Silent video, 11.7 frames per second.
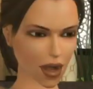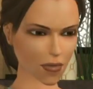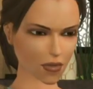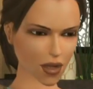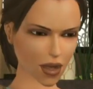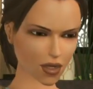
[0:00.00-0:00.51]

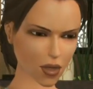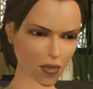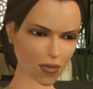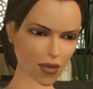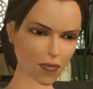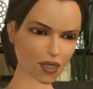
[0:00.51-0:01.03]
I would
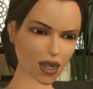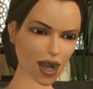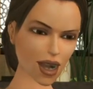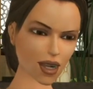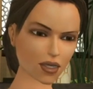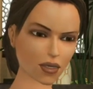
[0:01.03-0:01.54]
probably
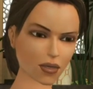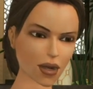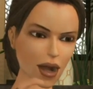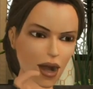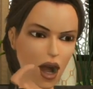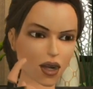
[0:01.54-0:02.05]
choose the
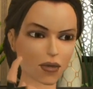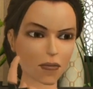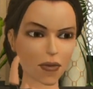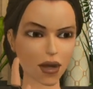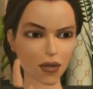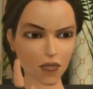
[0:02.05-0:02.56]
E
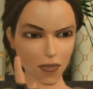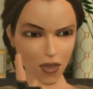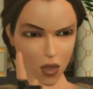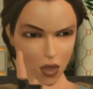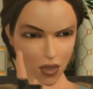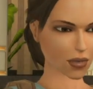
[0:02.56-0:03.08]
answer.
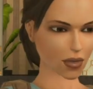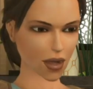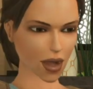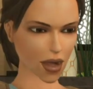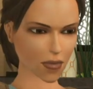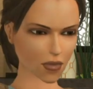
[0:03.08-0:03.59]

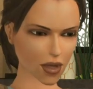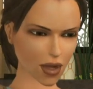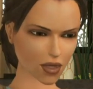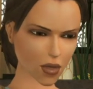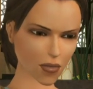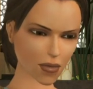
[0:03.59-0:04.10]
Names.
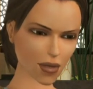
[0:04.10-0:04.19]
Not.